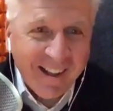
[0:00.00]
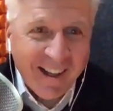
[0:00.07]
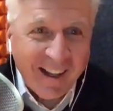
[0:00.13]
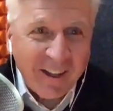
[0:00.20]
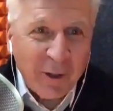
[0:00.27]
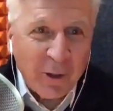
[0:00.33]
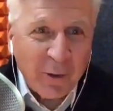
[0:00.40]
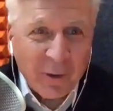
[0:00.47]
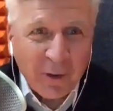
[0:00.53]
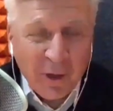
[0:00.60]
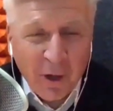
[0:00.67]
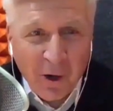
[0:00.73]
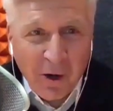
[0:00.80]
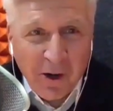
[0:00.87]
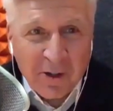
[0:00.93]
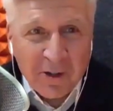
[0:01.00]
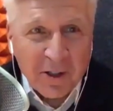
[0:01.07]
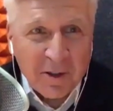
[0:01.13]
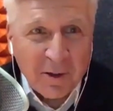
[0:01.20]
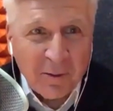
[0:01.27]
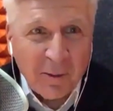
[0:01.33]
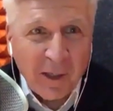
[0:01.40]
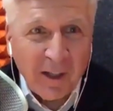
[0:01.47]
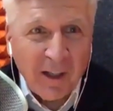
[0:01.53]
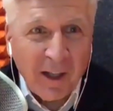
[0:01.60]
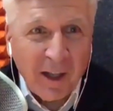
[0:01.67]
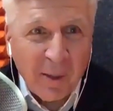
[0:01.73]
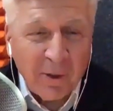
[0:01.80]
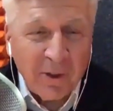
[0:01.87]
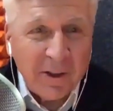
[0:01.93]
And courage is being
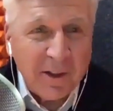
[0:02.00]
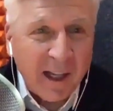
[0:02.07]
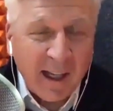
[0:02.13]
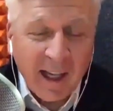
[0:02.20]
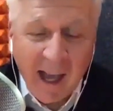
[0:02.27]
able to take